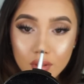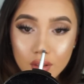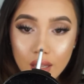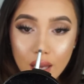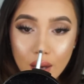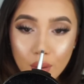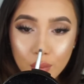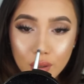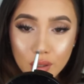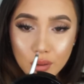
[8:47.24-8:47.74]

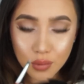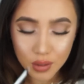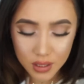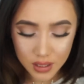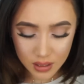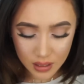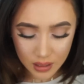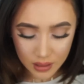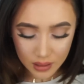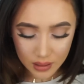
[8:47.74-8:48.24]
That one
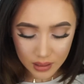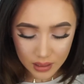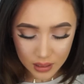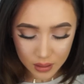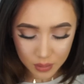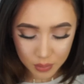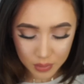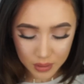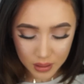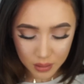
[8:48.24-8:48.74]
was a
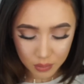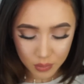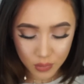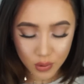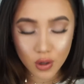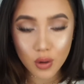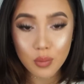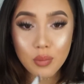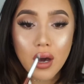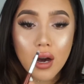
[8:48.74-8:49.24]
little bit
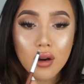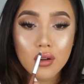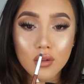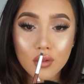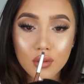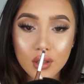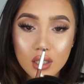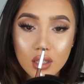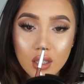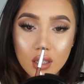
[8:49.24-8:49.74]
more
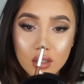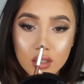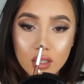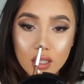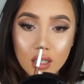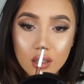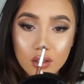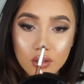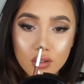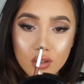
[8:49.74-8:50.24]
powdery than
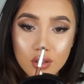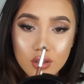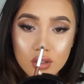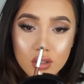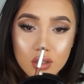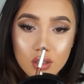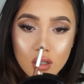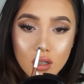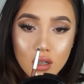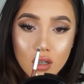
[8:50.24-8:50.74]
the
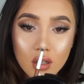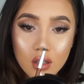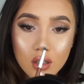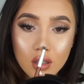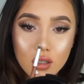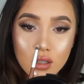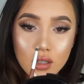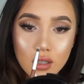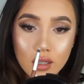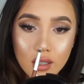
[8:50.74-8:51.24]
others,
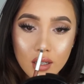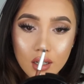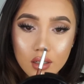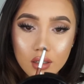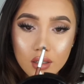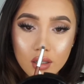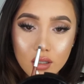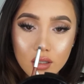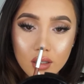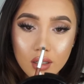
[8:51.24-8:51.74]

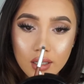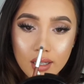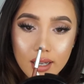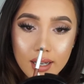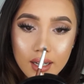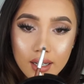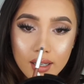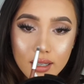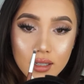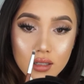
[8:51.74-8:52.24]
not gonna
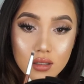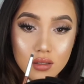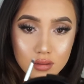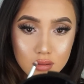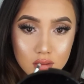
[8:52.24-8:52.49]
lie.